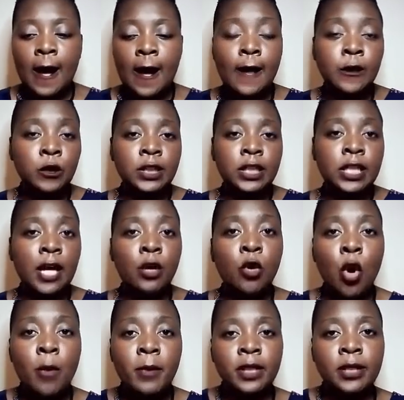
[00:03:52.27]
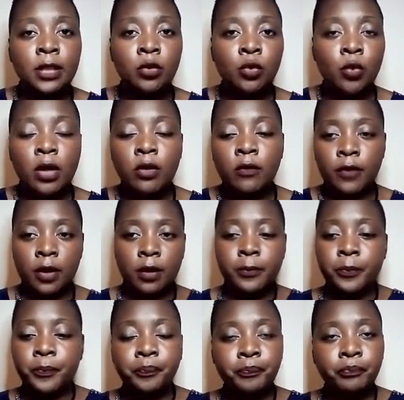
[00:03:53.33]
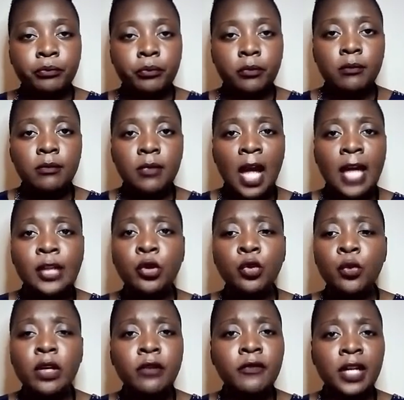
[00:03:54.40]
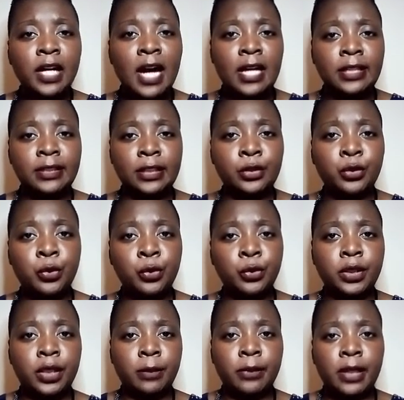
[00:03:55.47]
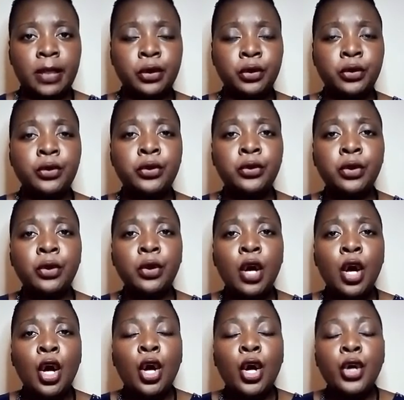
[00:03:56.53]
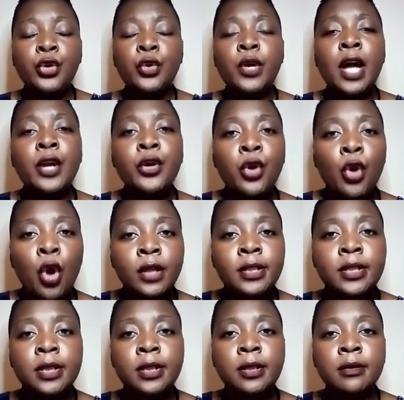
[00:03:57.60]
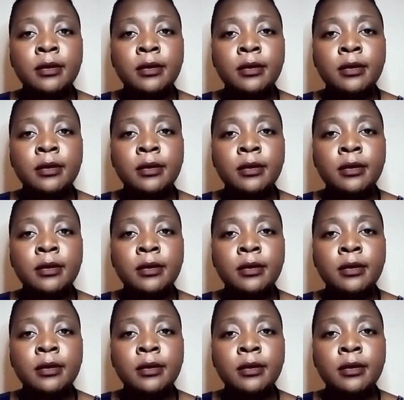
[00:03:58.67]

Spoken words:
And you see, I commented on one of them. I told one of the guys, I told them that, you know, you cannot